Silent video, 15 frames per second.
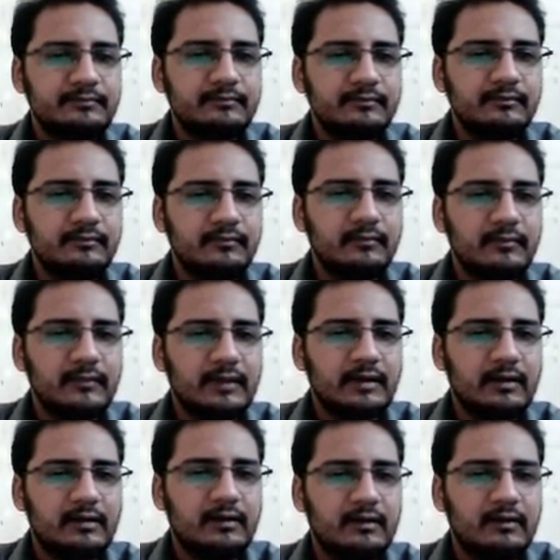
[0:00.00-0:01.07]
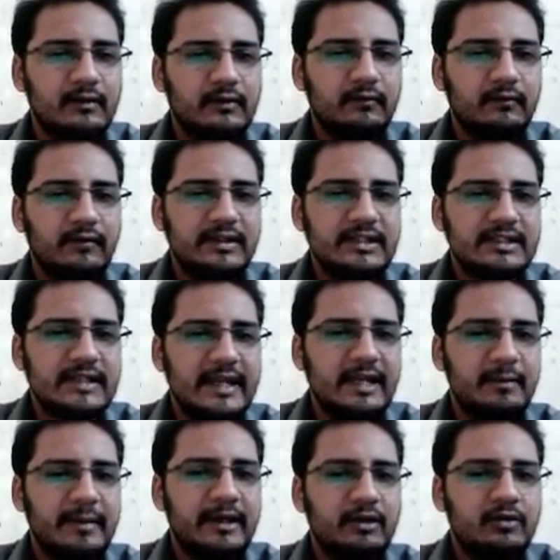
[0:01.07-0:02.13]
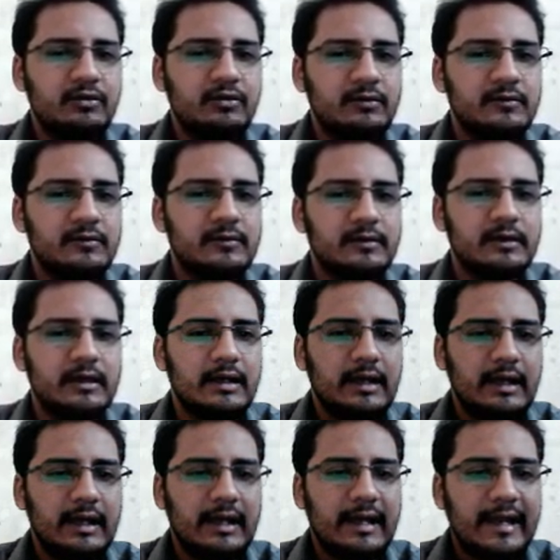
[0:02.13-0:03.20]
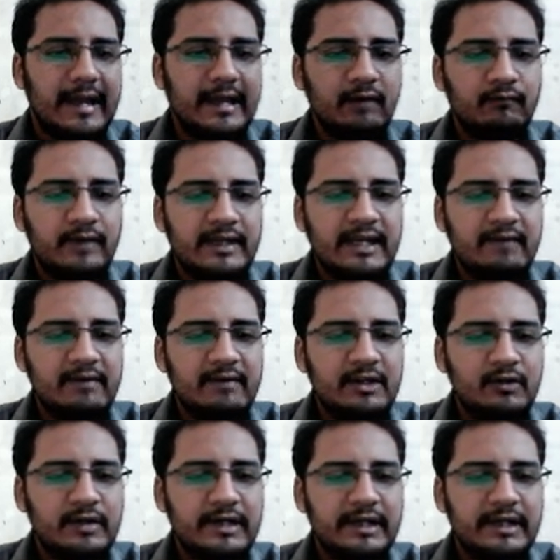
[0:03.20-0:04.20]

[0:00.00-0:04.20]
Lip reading: which is n by 2, and one level you are getting the worst case,